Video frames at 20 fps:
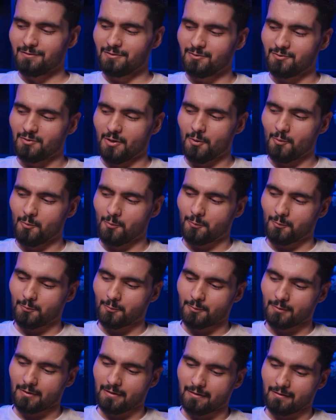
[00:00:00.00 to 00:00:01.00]
So
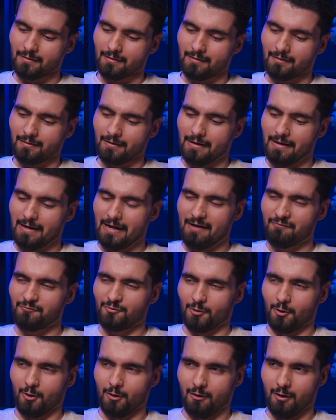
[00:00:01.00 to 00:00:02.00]

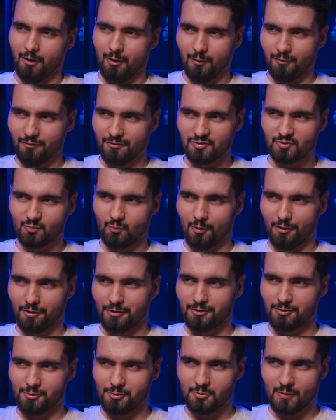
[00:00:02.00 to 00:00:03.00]
after all this
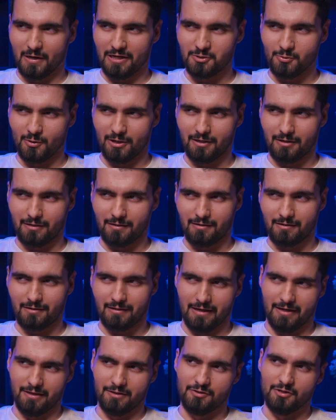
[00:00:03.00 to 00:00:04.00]
work, you graduated
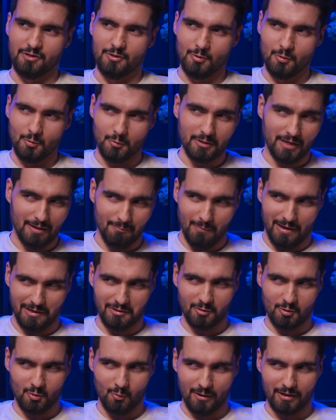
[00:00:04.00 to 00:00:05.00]
and you came back
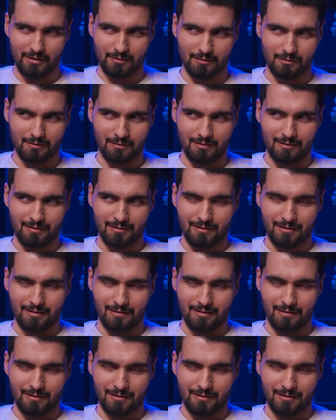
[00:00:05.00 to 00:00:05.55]
to Kuwait.